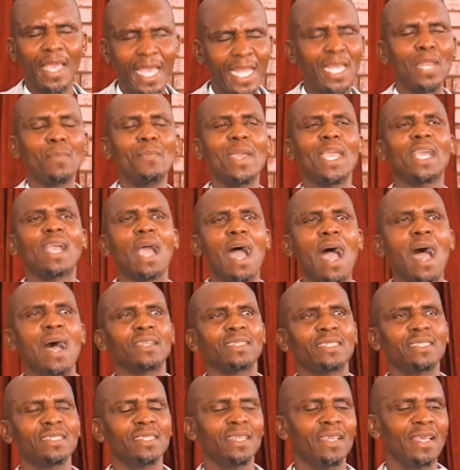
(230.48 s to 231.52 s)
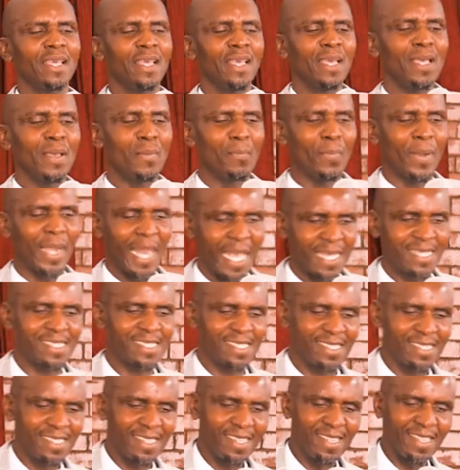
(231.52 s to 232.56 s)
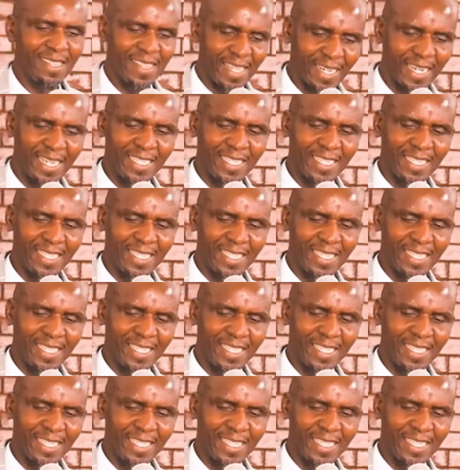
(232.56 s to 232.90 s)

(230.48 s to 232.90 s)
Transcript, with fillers: and may God bless the